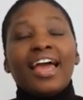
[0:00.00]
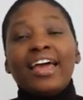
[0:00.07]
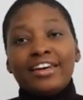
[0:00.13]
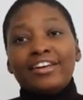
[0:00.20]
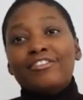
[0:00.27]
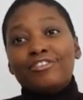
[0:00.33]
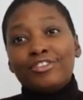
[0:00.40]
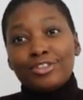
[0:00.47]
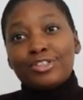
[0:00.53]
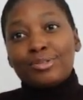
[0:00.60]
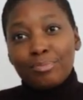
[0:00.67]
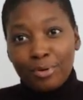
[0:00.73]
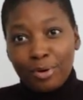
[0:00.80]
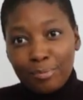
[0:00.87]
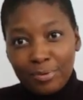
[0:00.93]
and if
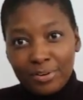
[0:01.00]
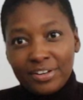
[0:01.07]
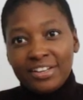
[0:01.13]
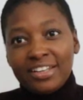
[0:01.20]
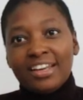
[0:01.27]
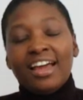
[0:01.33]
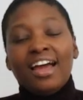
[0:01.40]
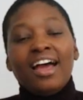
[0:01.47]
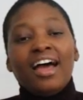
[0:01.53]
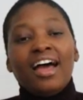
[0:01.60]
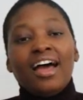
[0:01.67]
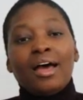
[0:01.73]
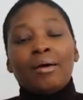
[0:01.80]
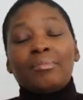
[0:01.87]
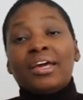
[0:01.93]
used properly
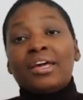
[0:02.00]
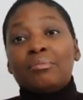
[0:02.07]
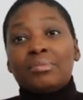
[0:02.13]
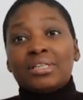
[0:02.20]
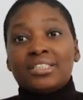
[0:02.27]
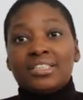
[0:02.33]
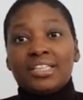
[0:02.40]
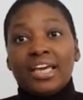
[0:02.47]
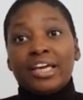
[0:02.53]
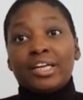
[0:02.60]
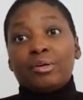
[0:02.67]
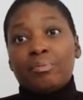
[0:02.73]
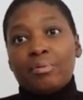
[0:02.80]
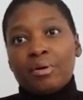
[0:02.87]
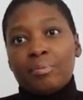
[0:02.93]
um, and
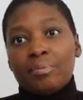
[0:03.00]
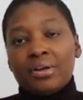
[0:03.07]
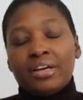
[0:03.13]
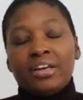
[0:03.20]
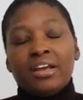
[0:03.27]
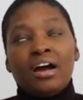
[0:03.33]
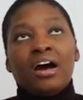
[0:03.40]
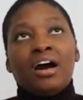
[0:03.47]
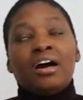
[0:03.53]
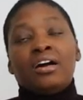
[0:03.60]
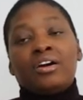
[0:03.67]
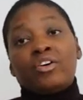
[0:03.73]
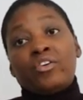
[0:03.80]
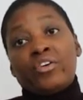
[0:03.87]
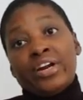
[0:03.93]
maintained properly are
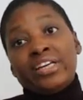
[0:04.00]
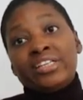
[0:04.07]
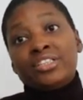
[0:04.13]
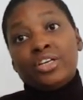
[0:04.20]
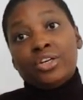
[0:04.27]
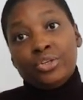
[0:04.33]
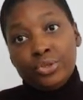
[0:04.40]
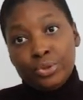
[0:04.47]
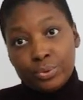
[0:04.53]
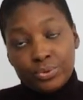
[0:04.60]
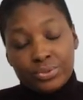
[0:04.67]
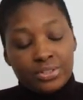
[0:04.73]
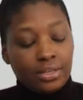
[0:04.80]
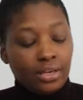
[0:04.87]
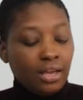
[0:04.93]
a great
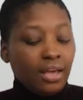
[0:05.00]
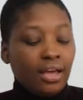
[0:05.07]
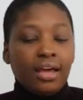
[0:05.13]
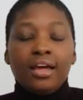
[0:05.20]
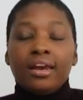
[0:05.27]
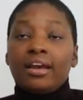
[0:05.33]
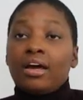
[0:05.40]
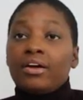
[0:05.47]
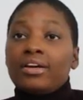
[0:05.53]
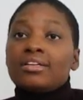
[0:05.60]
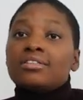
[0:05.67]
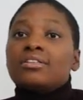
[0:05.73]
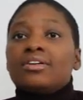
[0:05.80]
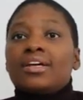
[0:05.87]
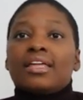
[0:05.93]
use. Now
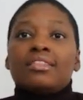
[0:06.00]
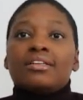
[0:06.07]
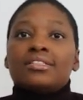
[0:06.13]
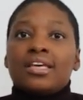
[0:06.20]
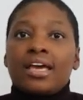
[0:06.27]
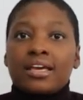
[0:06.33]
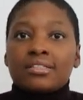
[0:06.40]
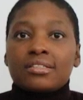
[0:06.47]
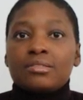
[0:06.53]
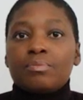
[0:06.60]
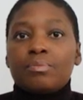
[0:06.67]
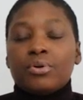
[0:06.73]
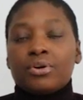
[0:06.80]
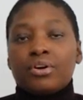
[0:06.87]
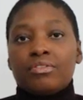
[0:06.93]
let's look at the
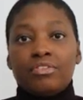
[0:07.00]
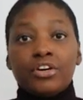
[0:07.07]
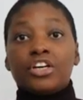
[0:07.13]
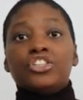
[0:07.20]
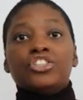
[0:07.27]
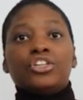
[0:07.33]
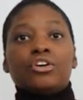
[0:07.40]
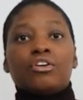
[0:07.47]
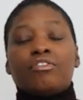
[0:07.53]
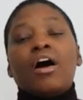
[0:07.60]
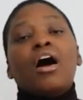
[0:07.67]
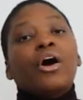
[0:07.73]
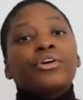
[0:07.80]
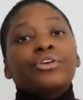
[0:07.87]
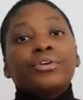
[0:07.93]
textbook version of
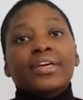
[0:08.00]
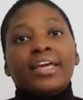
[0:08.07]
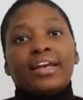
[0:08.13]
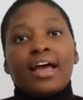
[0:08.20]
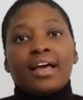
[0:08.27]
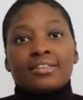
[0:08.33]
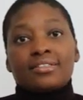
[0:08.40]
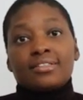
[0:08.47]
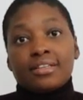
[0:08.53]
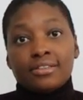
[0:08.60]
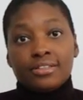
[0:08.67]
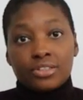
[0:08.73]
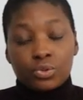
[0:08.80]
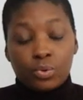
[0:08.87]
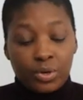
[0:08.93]
how you can answer
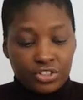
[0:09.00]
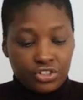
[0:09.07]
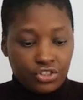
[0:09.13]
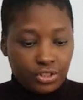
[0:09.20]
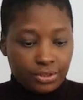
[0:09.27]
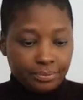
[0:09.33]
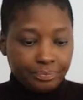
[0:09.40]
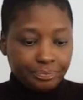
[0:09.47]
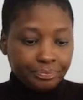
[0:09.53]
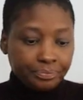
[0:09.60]
this question.